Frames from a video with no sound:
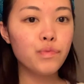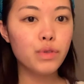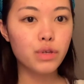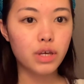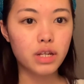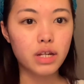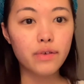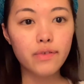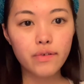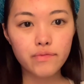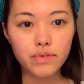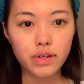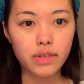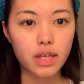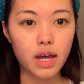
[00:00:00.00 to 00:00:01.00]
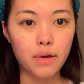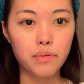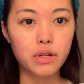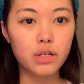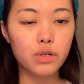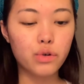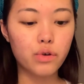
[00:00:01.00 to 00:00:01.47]
Okay, now that I've done that, I'm
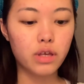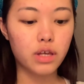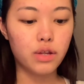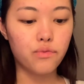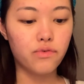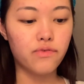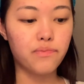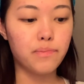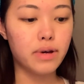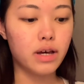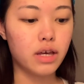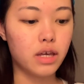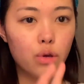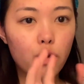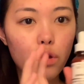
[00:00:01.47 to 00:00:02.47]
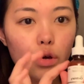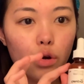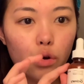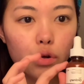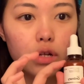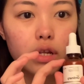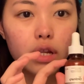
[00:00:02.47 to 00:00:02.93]
gonna go in with my
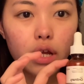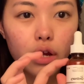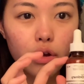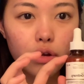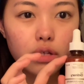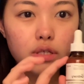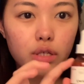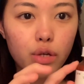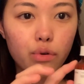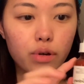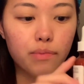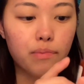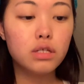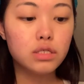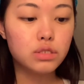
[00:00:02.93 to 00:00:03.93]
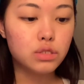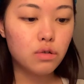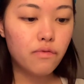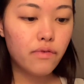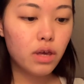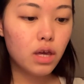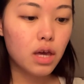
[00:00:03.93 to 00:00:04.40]
Ordinary Serum
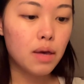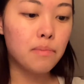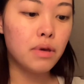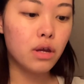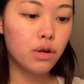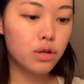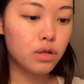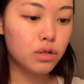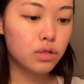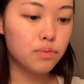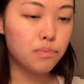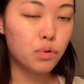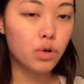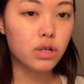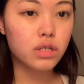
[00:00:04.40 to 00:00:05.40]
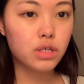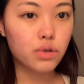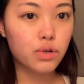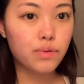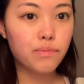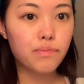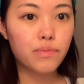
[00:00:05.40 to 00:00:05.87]
Soothing and Barrier Support
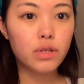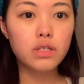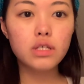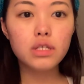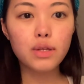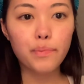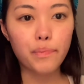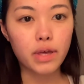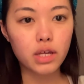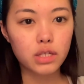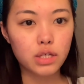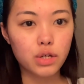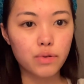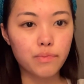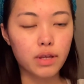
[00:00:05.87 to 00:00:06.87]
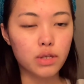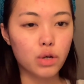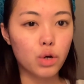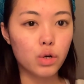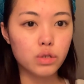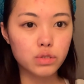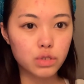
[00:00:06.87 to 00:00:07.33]
Serum. This is the pink serum that's
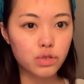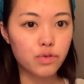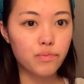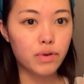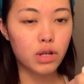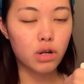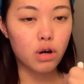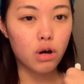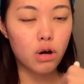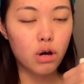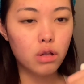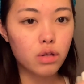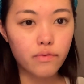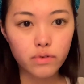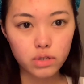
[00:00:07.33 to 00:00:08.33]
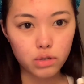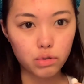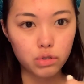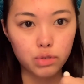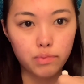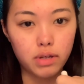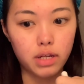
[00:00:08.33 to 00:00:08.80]
also been all over
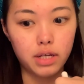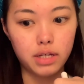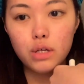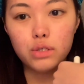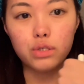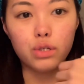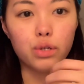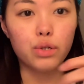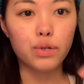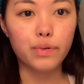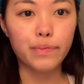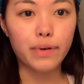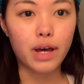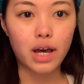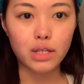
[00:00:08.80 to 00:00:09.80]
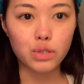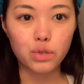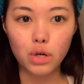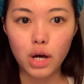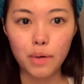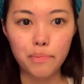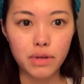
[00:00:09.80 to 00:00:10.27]
social media, so you know I had to
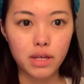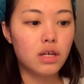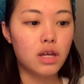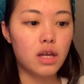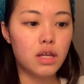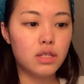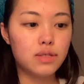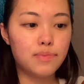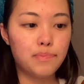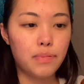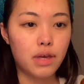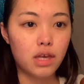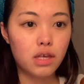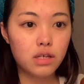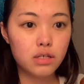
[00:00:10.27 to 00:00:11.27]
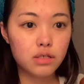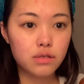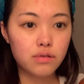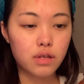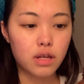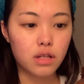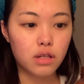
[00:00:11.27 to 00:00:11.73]
cop it. It's pink
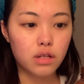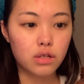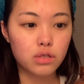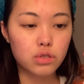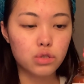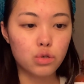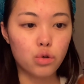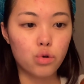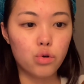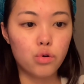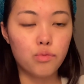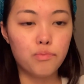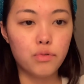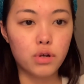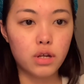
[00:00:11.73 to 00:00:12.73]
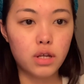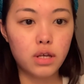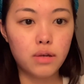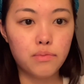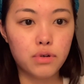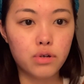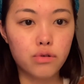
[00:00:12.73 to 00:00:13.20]
and looks so pretty,
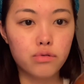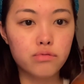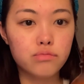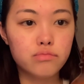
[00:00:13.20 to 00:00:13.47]
bro.